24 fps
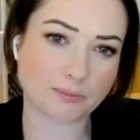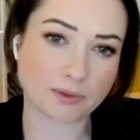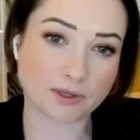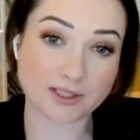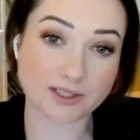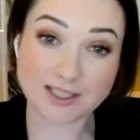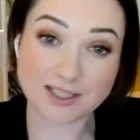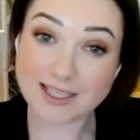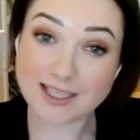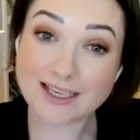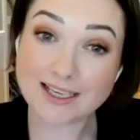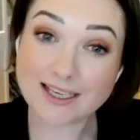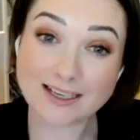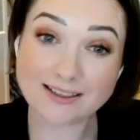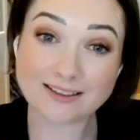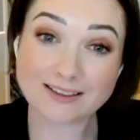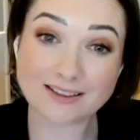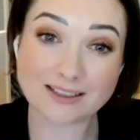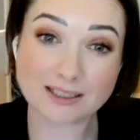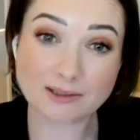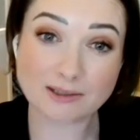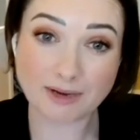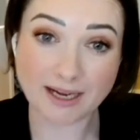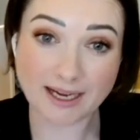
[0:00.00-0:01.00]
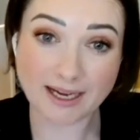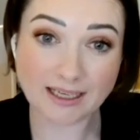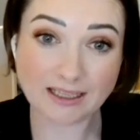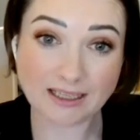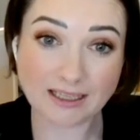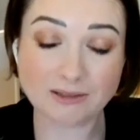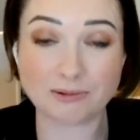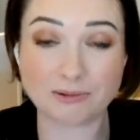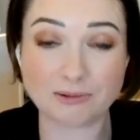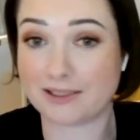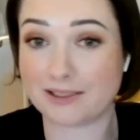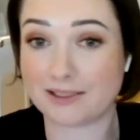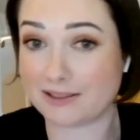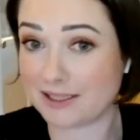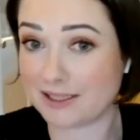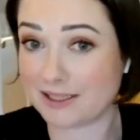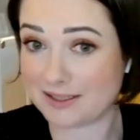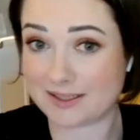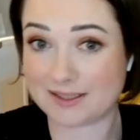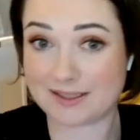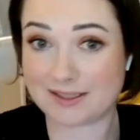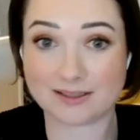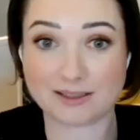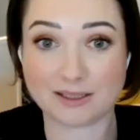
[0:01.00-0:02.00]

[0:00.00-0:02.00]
particularly well where it's